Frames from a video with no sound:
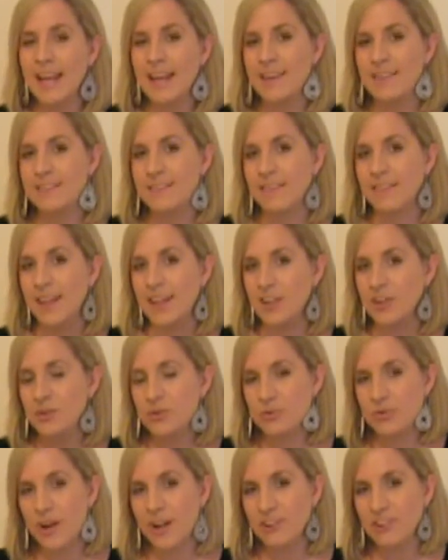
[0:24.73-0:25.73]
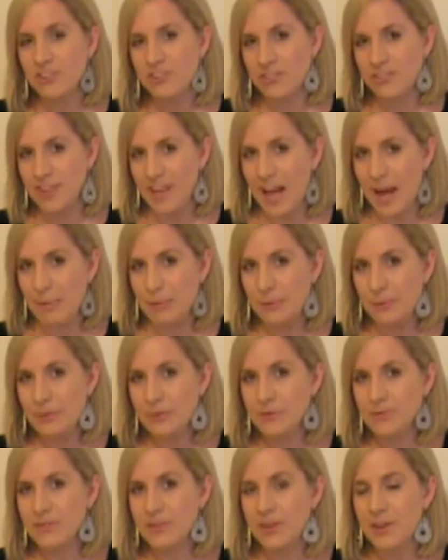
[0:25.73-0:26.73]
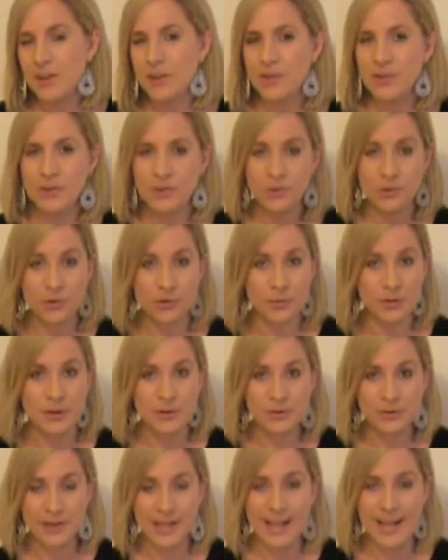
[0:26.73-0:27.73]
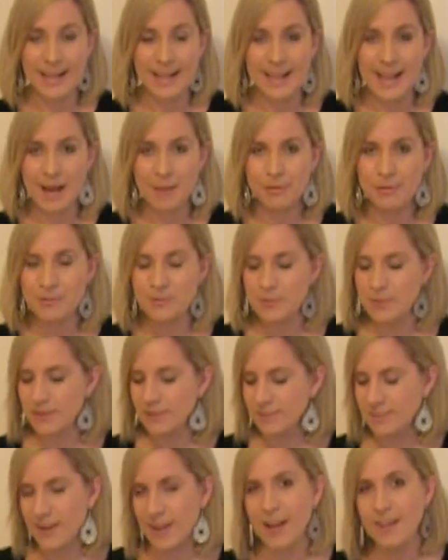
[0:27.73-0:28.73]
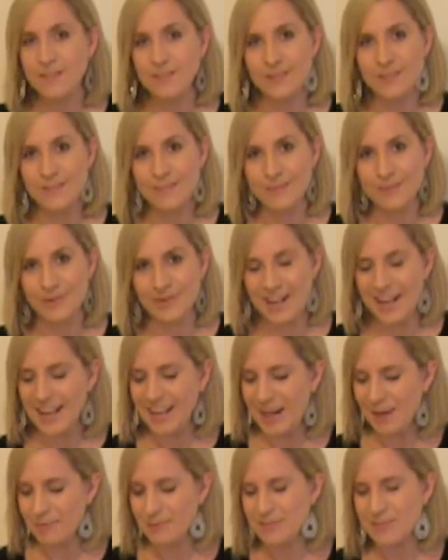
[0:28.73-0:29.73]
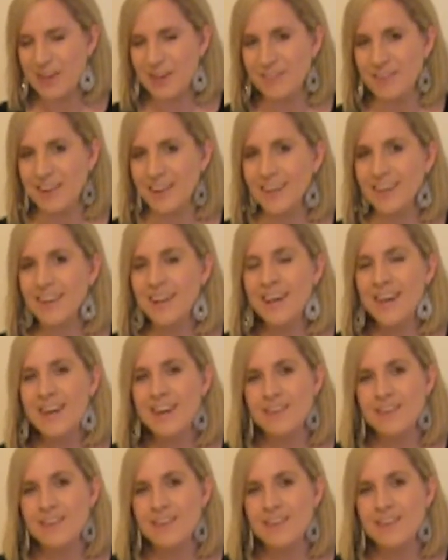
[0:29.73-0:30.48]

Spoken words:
is that they crush the apples, normally organic apples because I like to use organic apple cider vinegar.